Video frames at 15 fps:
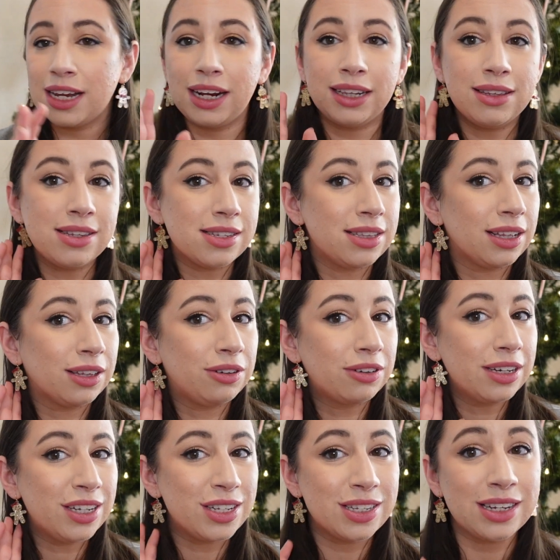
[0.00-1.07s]
I got these in the little
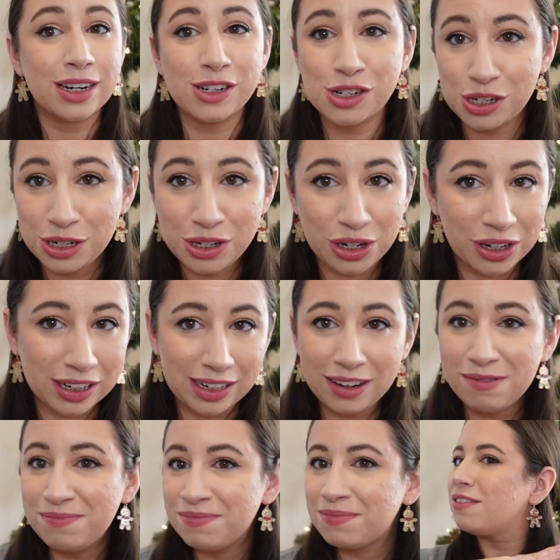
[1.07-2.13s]
kids section at Target.
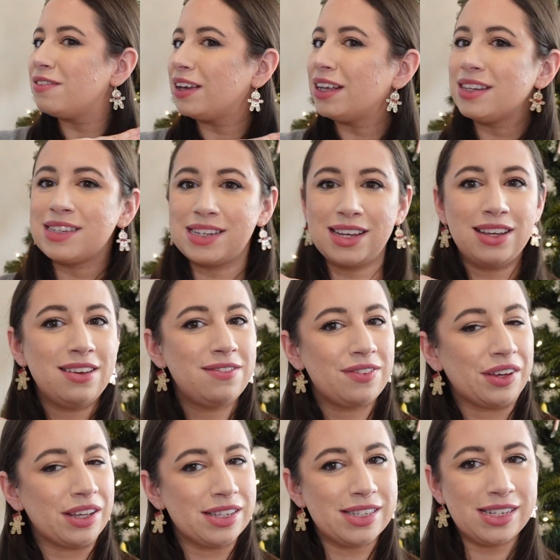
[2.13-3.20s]
Fancy,
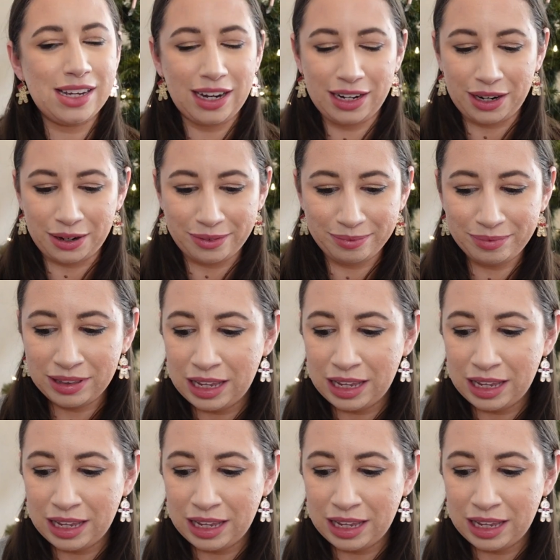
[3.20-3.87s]
fancy, I know.